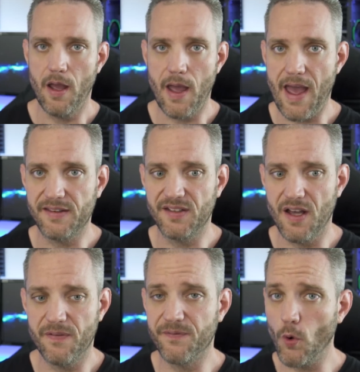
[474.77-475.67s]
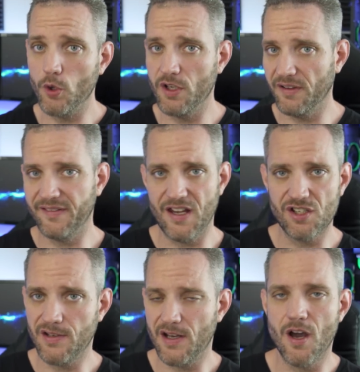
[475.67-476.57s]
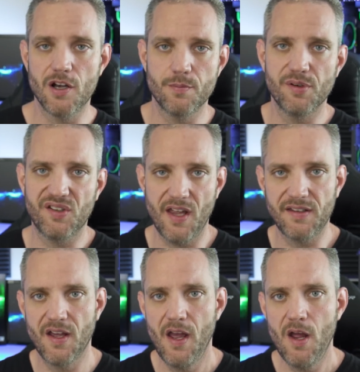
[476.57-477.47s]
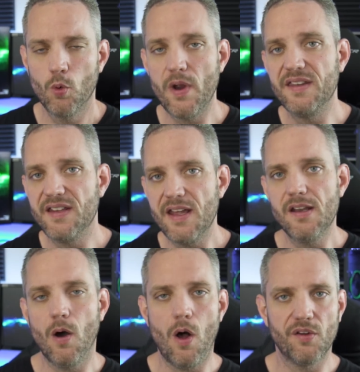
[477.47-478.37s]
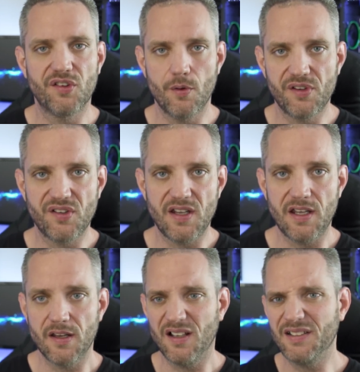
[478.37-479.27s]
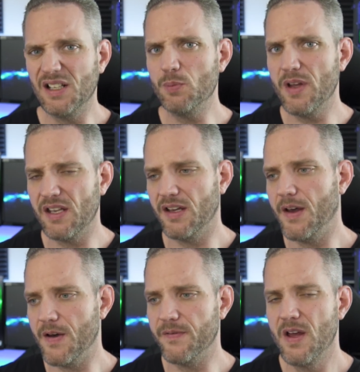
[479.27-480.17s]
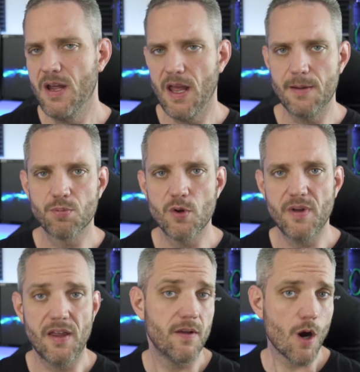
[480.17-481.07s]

at uh, full utilization, not 100%. We did also see a little bit of an improvement in the